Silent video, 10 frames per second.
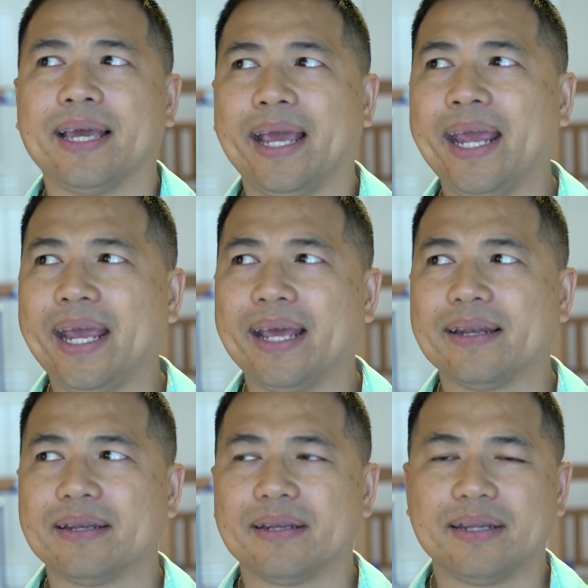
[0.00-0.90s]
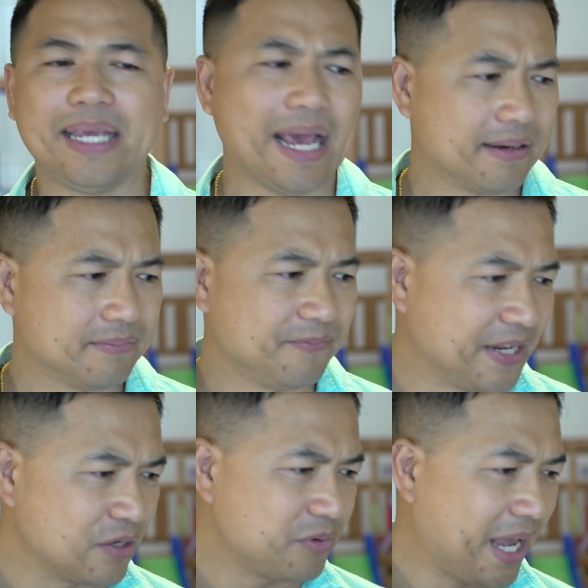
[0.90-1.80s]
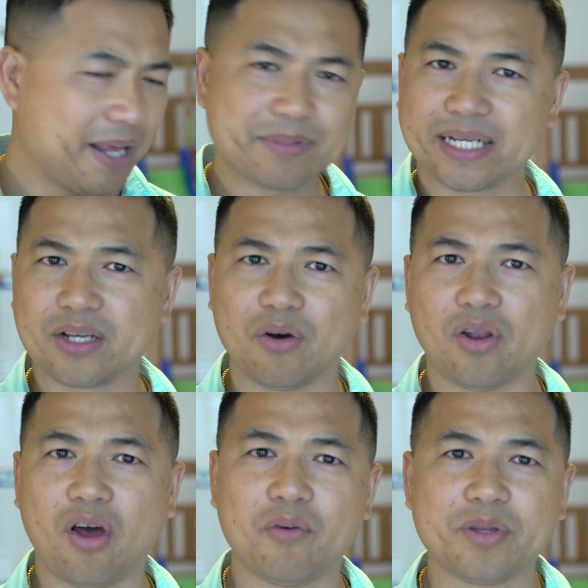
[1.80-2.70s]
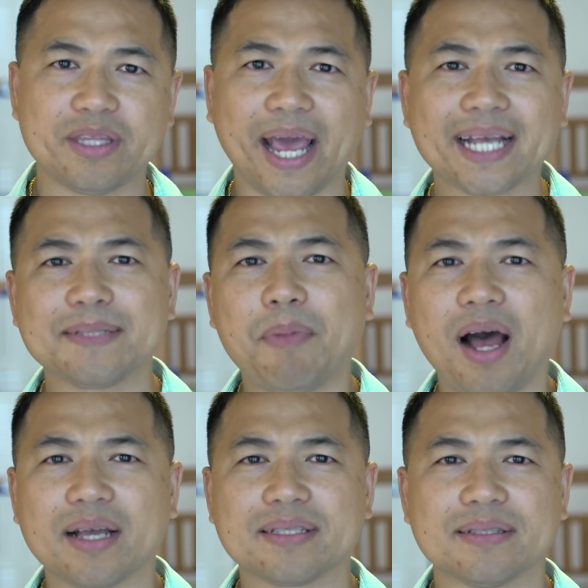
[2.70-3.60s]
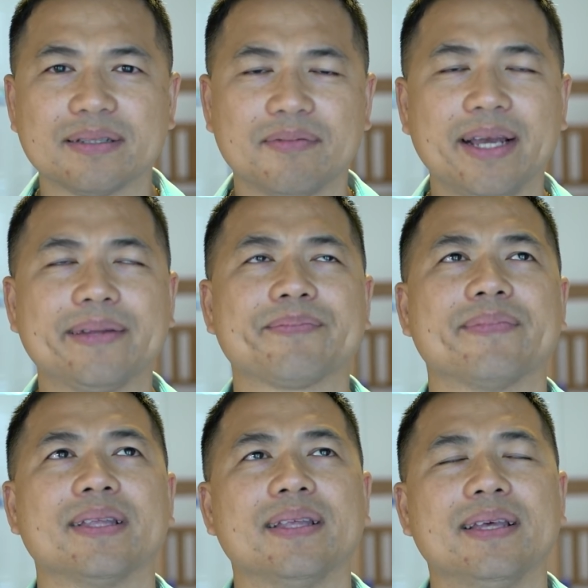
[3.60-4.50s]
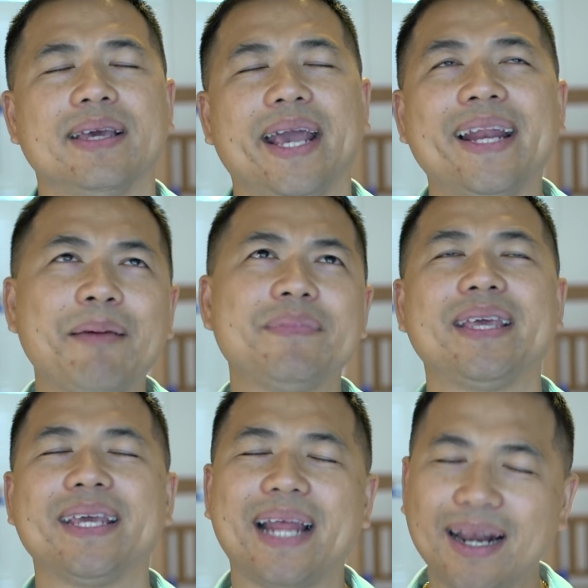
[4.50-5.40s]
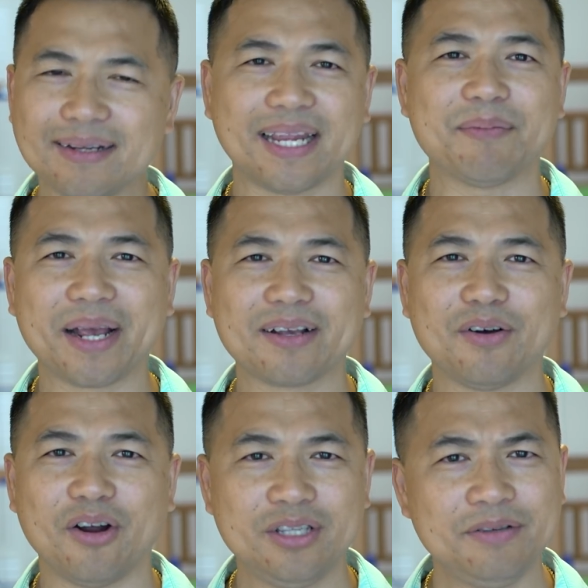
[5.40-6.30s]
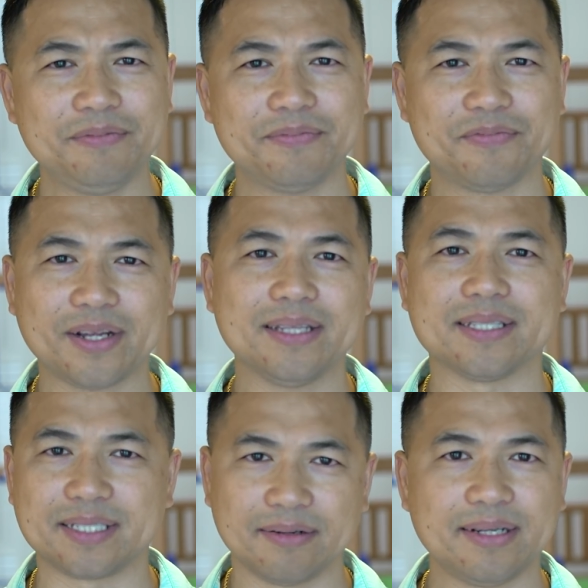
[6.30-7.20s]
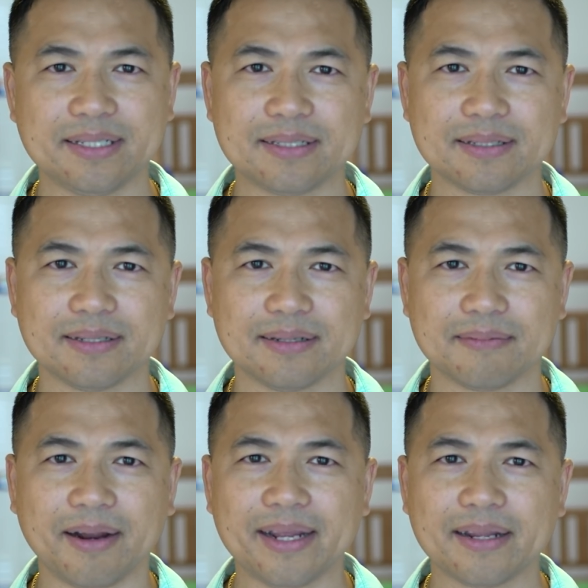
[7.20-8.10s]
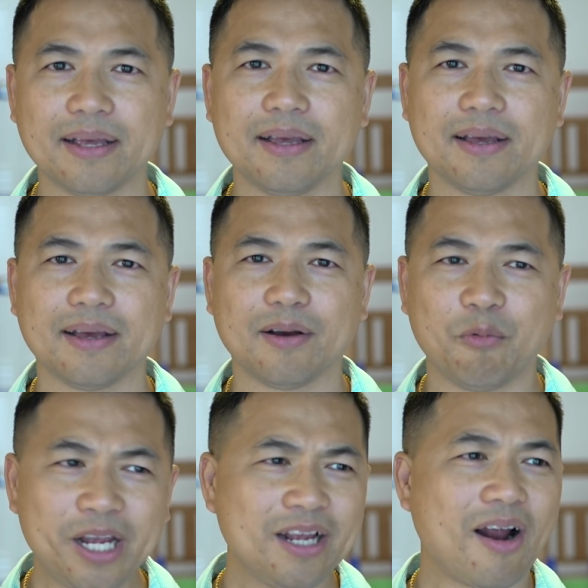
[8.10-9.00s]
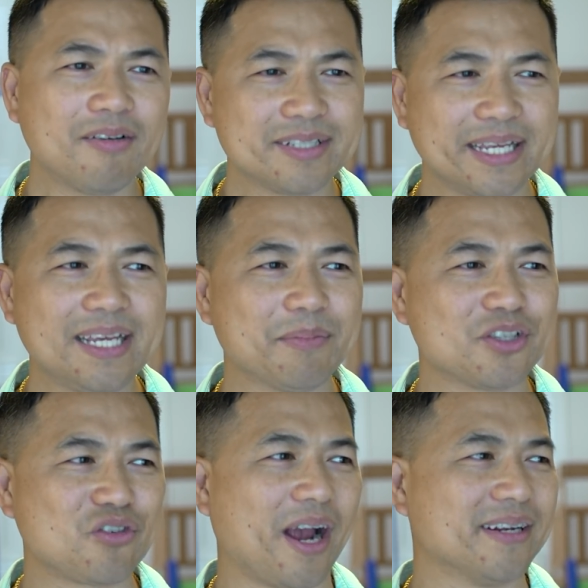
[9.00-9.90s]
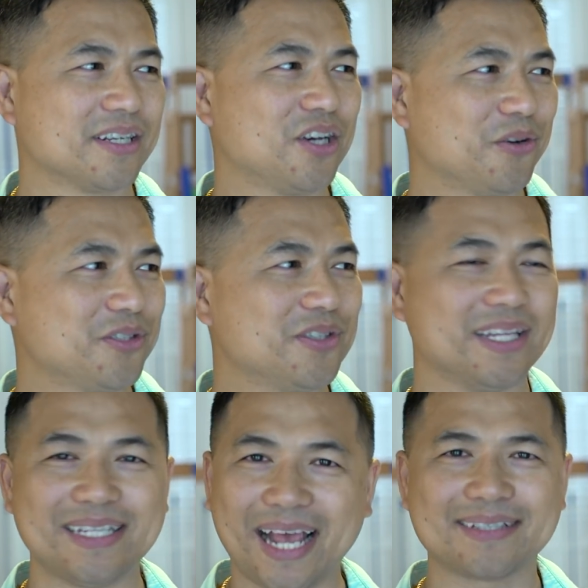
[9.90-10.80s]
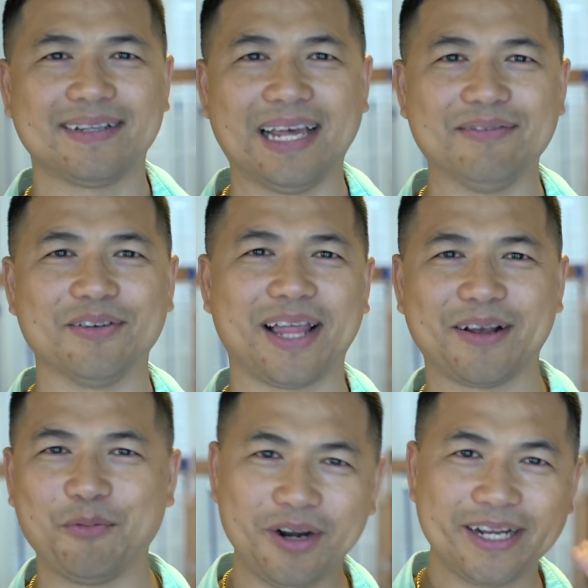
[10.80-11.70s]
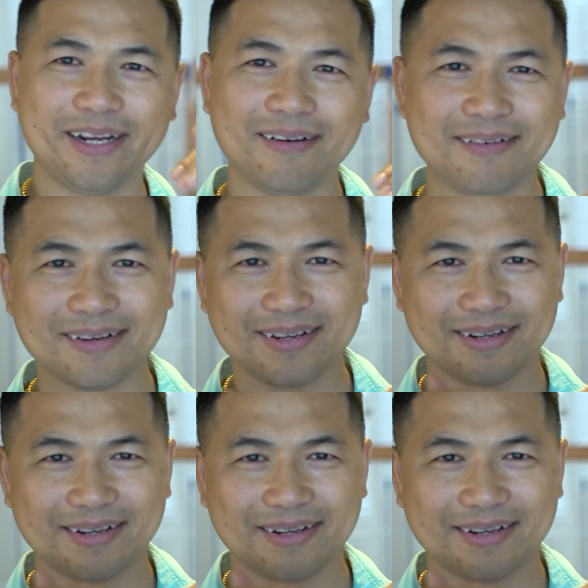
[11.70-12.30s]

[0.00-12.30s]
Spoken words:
And he had video games that go along with the Xbox, right? And I'm thinking, I looked at him, I go, are you freaking serious, right? Our team is trying to go to the next level. Like, we're here,